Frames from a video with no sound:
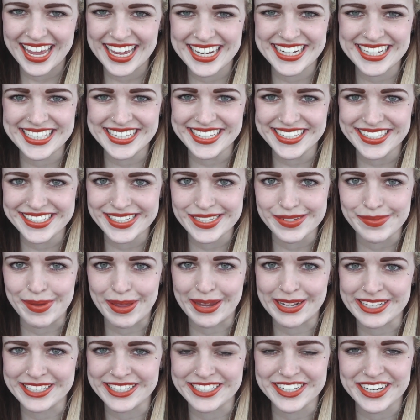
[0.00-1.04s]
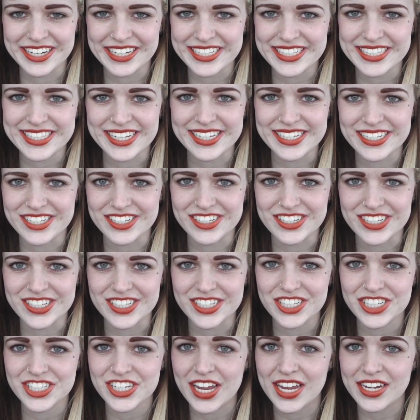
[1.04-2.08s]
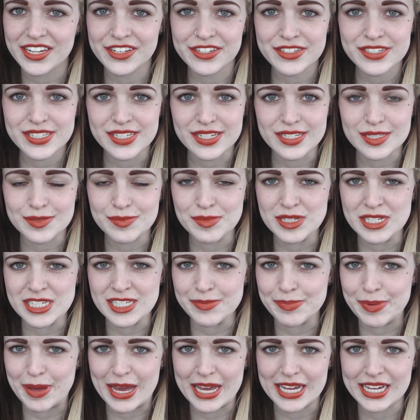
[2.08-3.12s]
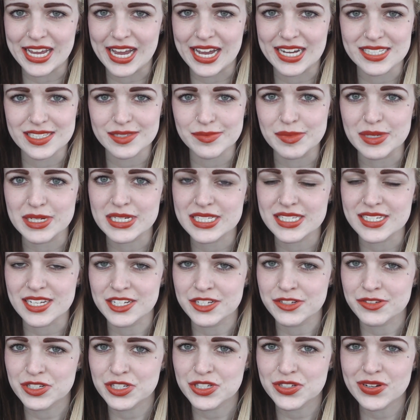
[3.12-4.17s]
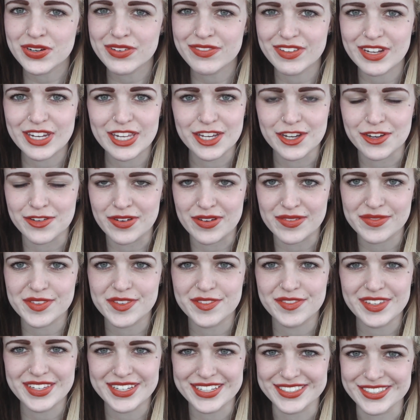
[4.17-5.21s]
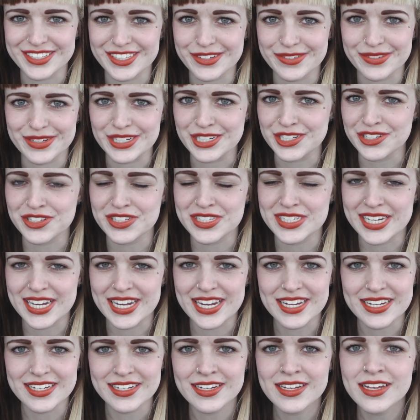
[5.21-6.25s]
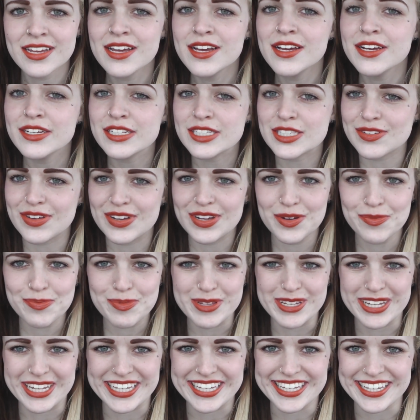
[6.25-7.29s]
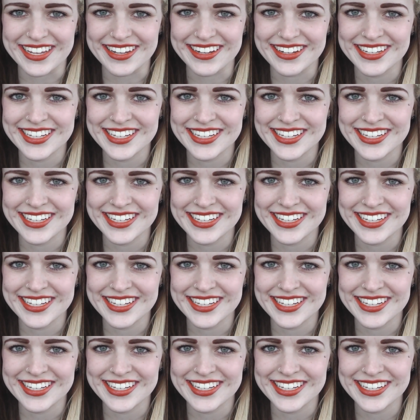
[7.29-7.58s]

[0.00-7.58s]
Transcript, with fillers: Nikki, it's Amanda here at Eastside Dodge, and your salesman Deepak asked me to send you a short video of the vehicle you were interested in, so I hope you like it.